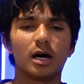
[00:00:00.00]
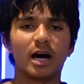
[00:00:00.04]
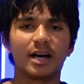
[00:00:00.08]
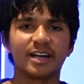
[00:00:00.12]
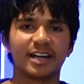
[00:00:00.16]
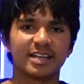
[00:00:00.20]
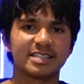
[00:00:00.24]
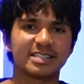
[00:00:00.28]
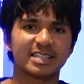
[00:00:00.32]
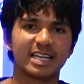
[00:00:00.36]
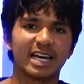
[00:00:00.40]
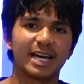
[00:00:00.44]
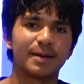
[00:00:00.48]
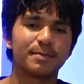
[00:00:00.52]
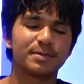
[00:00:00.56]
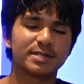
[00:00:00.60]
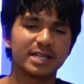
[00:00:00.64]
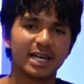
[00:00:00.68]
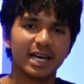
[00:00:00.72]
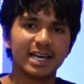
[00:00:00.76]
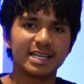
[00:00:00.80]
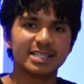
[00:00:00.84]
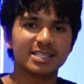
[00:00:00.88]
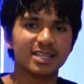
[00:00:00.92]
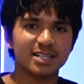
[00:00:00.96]
Our next game
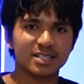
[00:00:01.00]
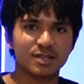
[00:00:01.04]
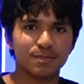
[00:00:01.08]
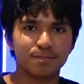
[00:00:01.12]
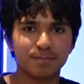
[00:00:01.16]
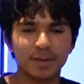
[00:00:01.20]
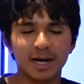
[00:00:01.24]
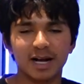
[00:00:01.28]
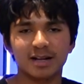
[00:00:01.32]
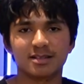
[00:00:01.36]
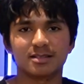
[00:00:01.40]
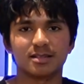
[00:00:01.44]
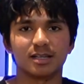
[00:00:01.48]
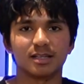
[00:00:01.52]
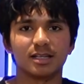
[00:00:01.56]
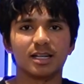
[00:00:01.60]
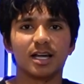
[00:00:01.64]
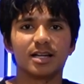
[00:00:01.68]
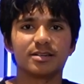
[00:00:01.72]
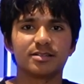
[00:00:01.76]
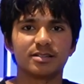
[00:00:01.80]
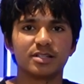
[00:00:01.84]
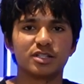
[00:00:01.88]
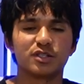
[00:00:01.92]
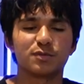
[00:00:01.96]
takes us back to London.